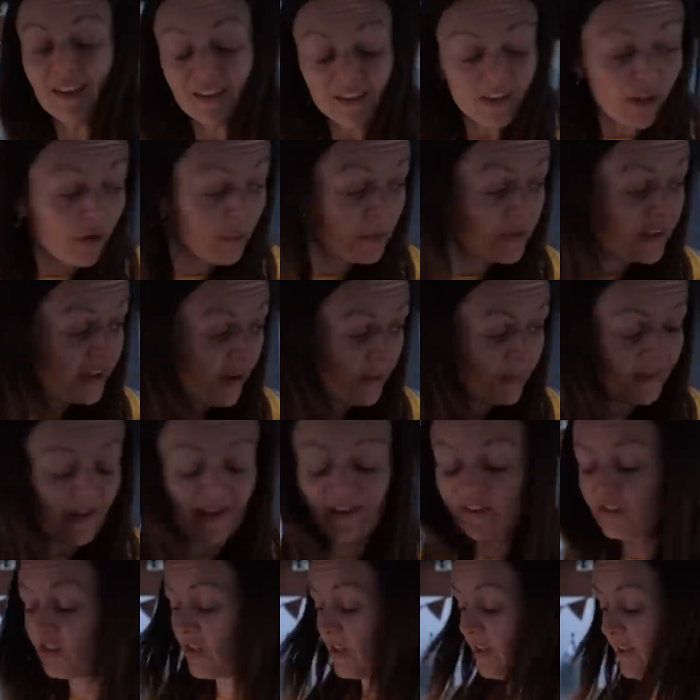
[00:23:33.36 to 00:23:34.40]
No, we don't
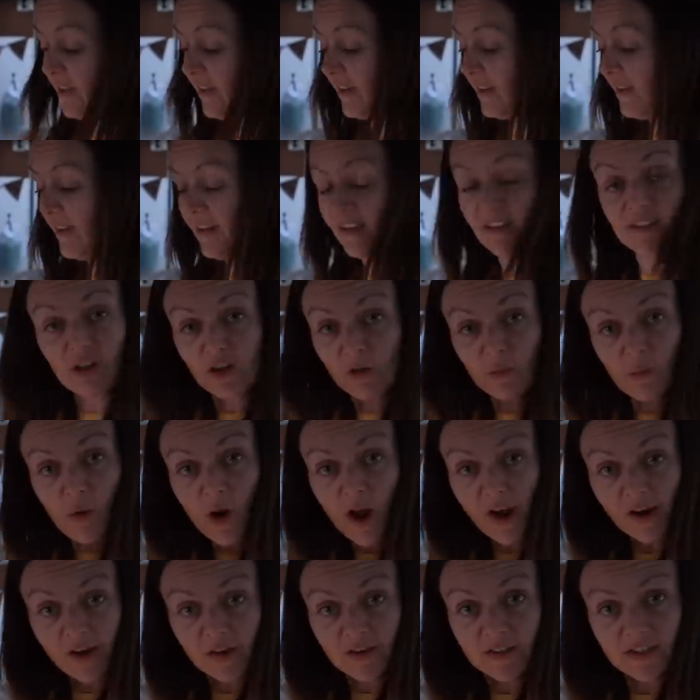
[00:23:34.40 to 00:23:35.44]
actually, and I don't know
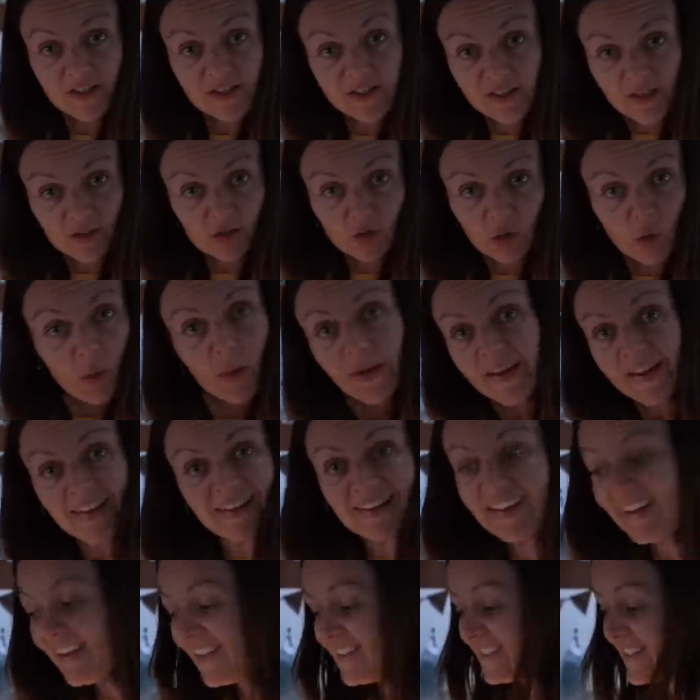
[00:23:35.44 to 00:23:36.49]
why, because it's such a quick and
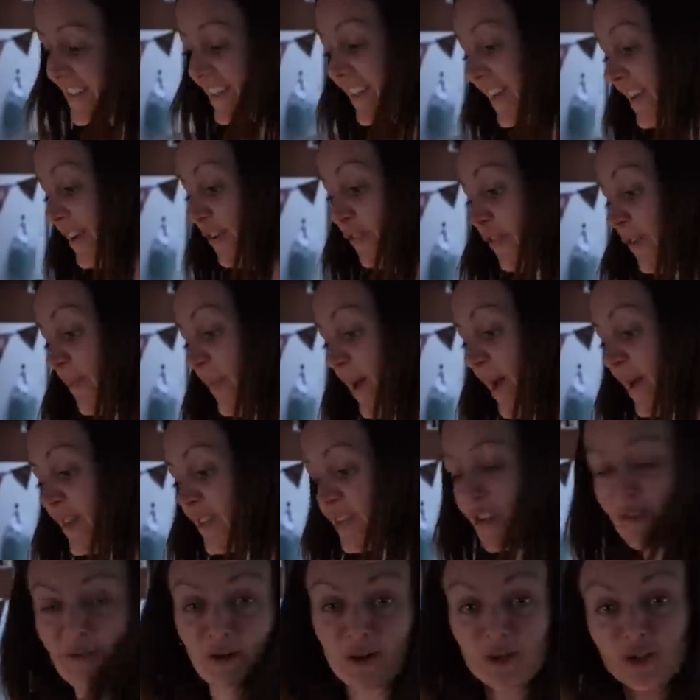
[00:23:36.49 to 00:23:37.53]
easy dinner for me,
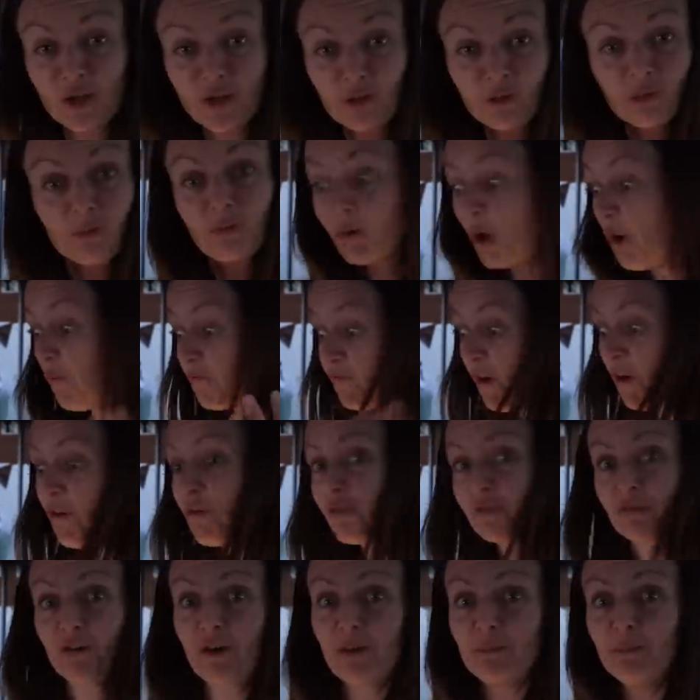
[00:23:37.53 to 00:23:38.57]
so I should go broke
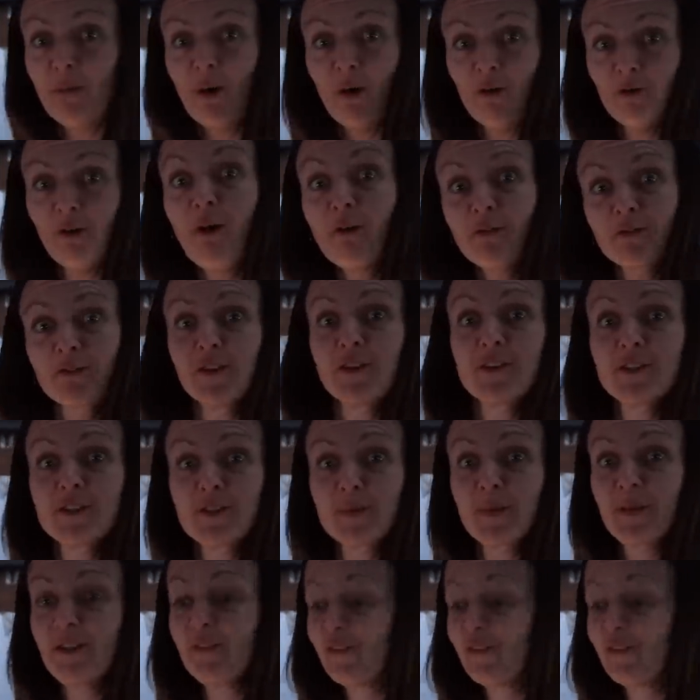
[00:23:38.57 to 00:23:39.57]
for it more often, to be